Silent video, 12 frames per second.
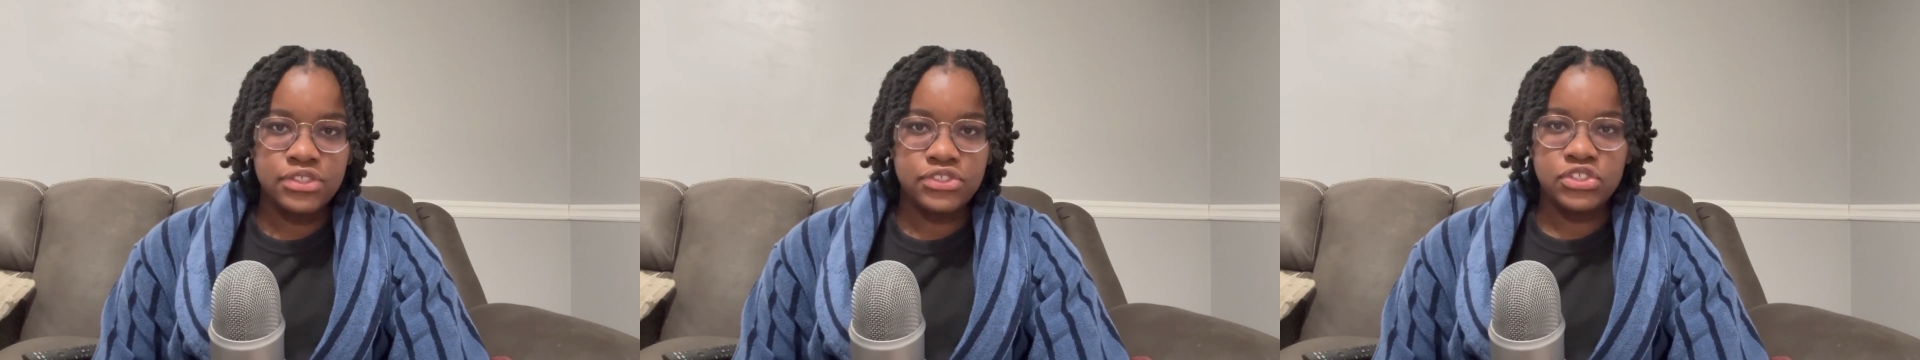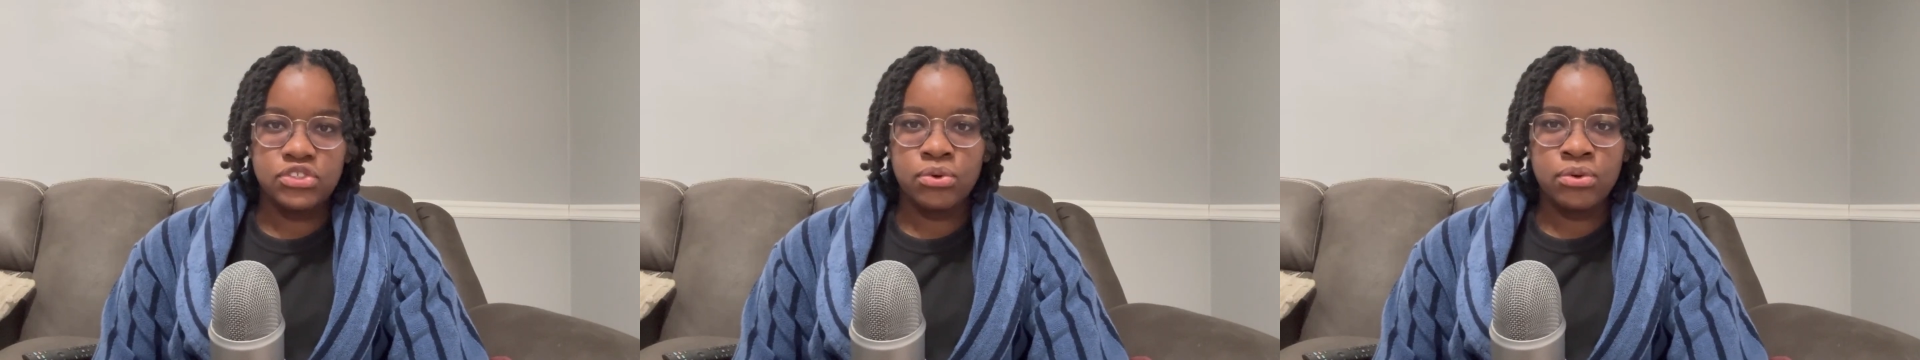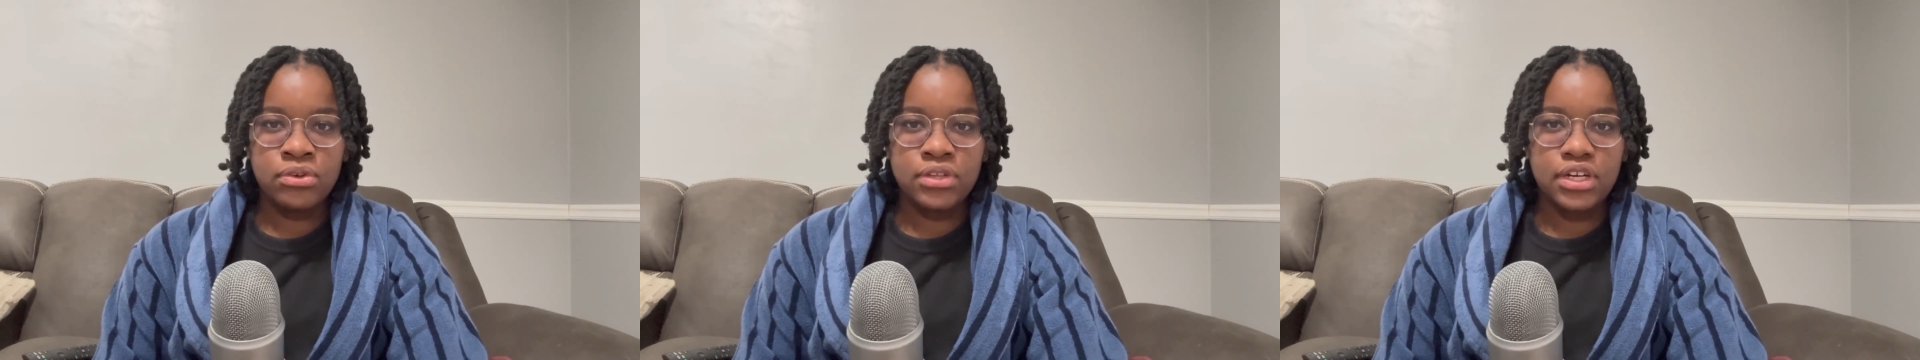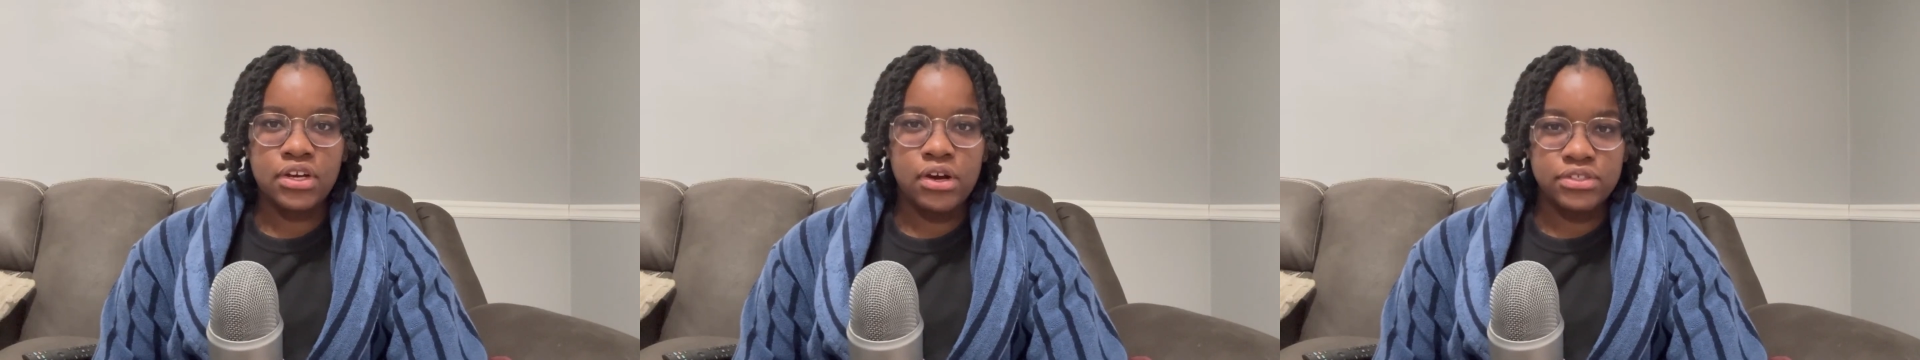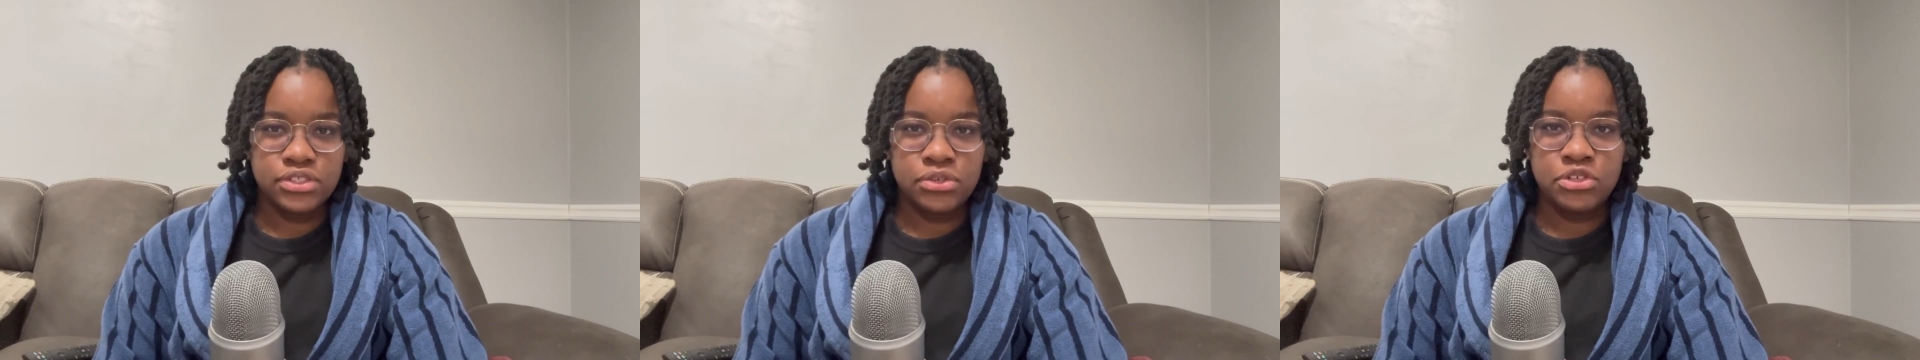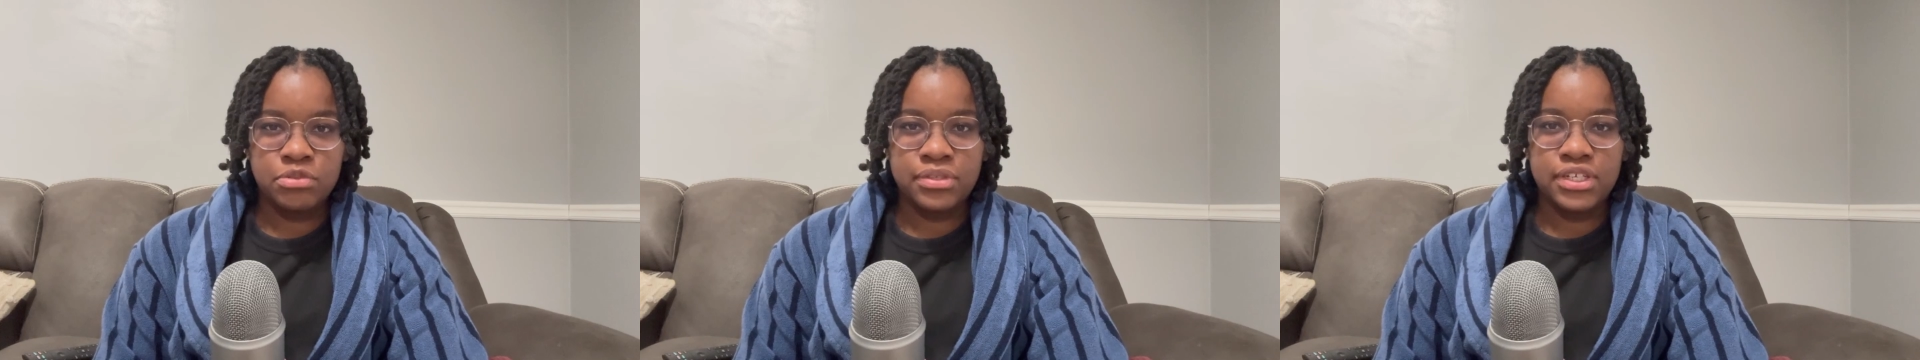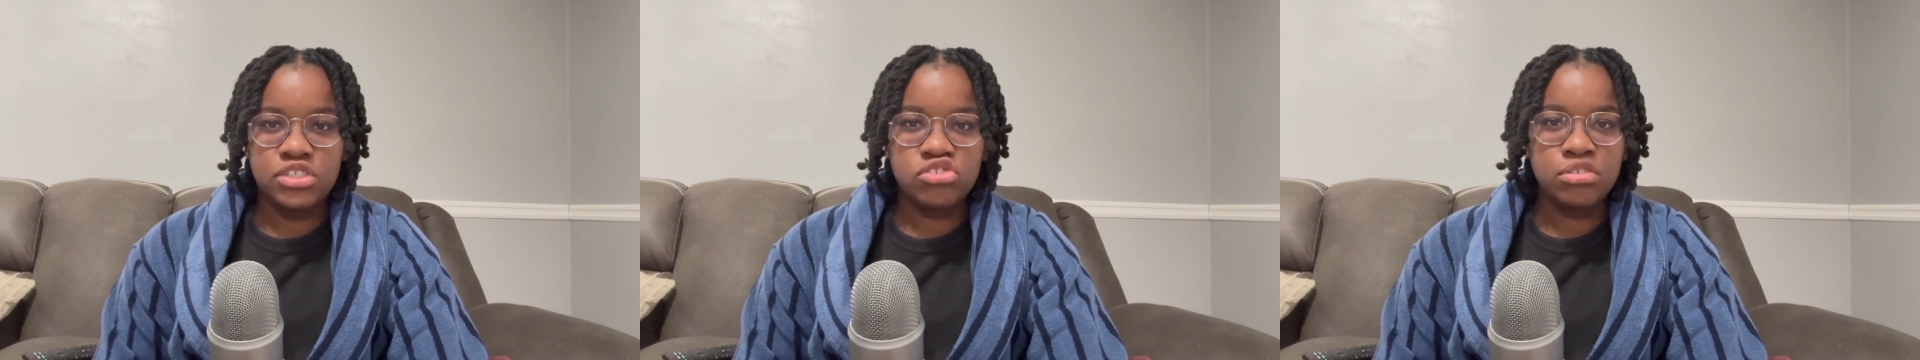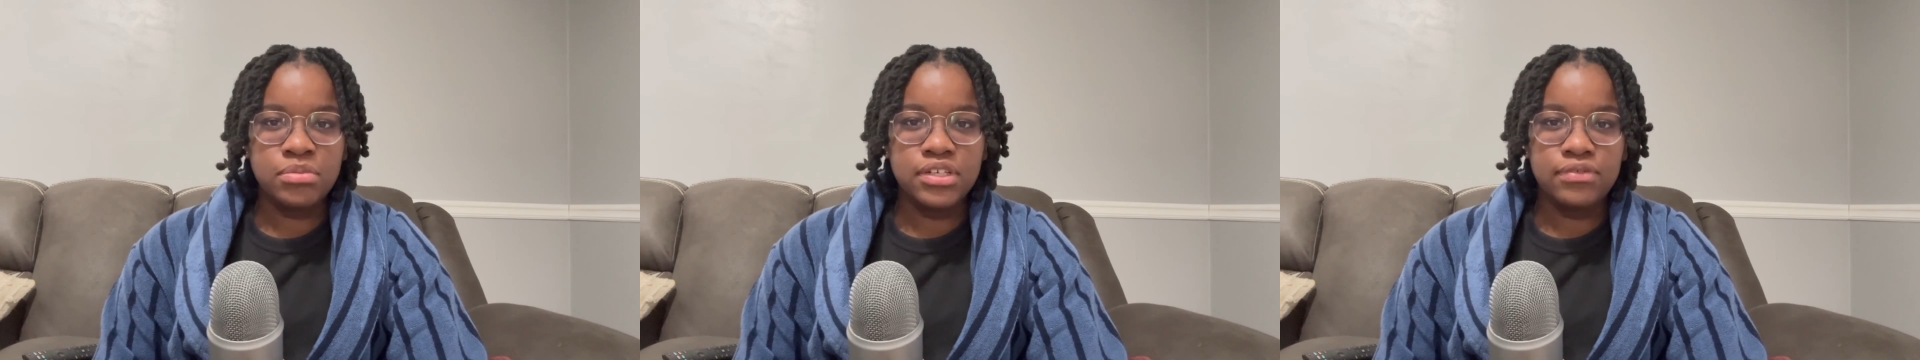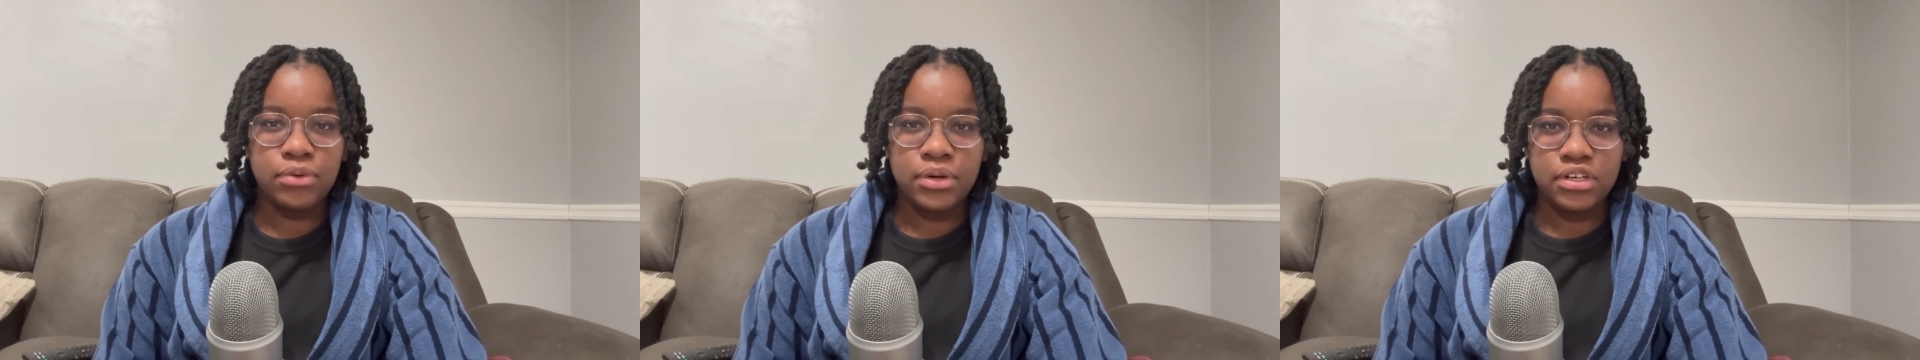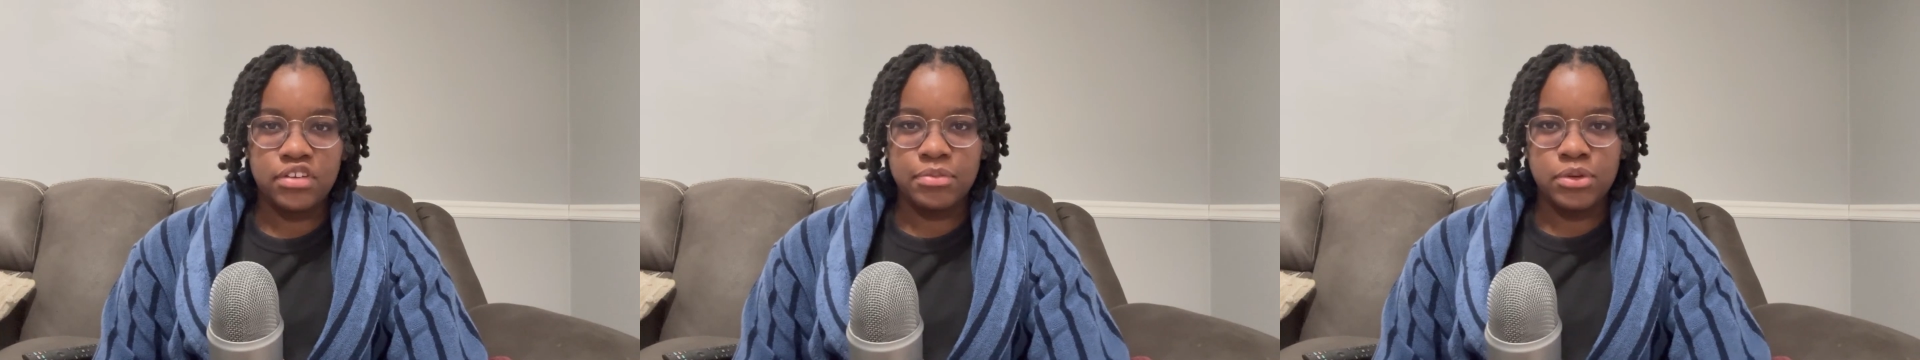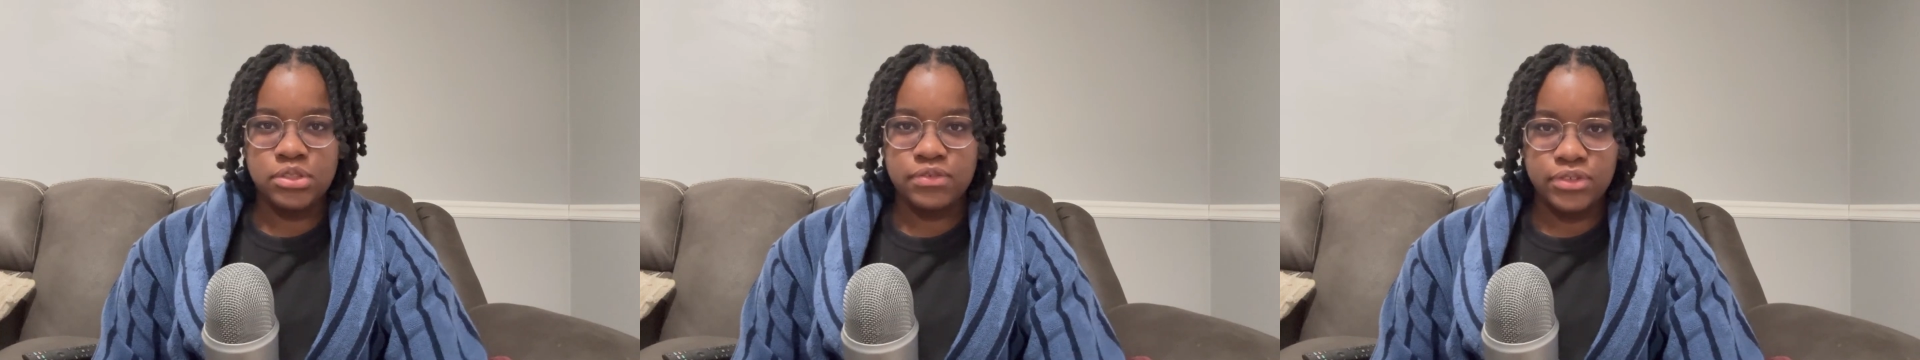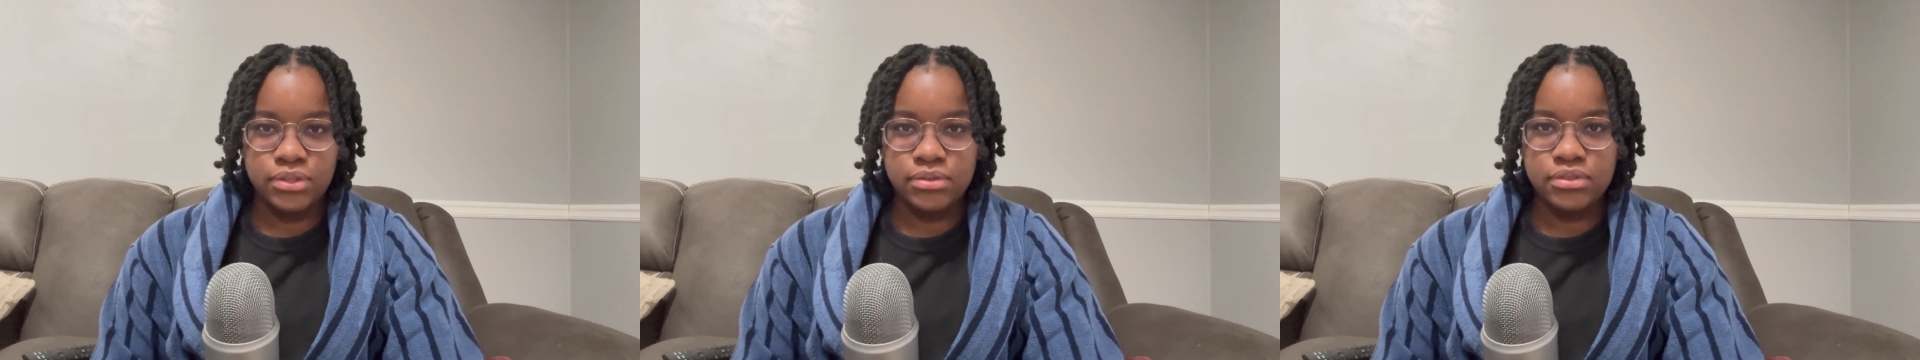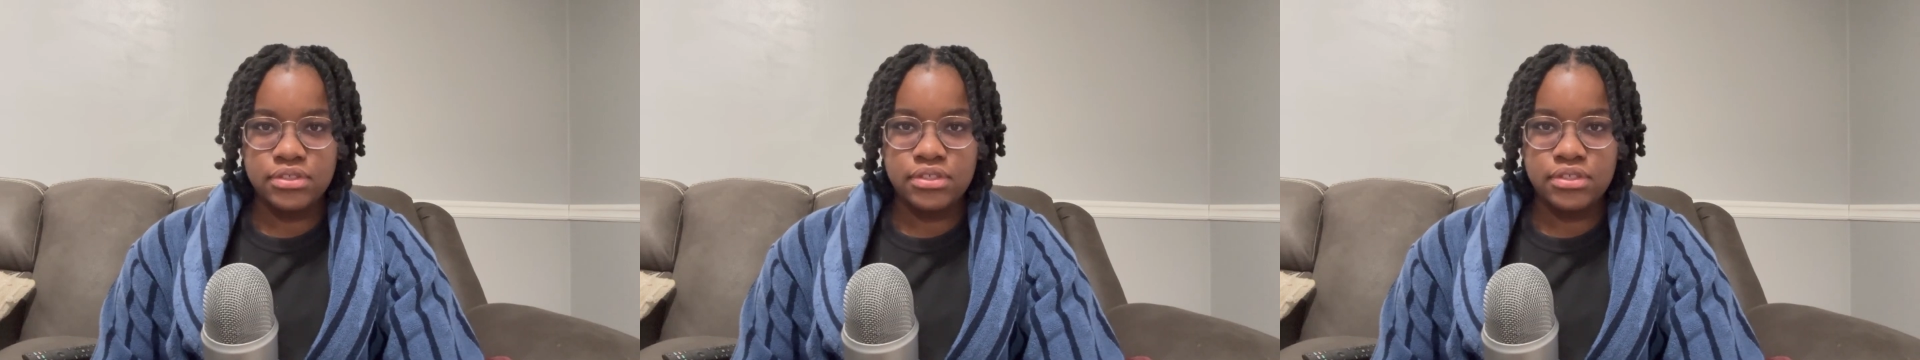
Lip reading: this disorder that causes her to be extremely avoidant of most foods.